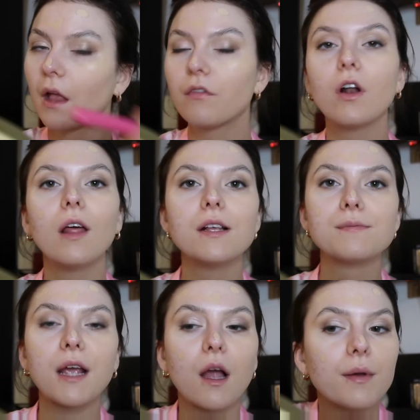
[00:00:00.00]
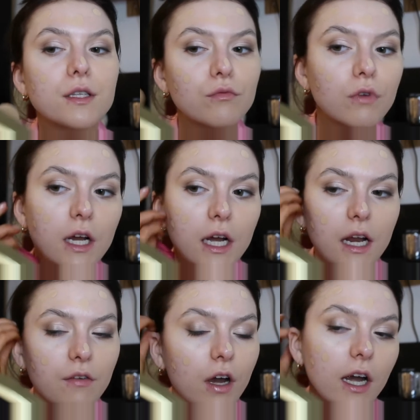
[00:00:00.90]
feel like this makeup is
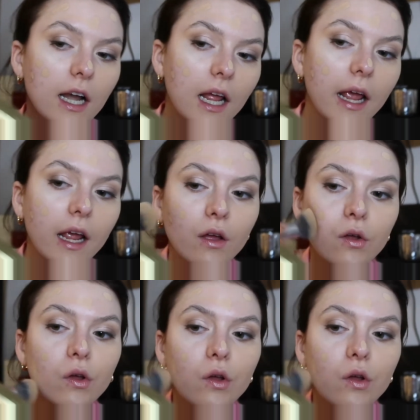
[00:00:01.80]
really, really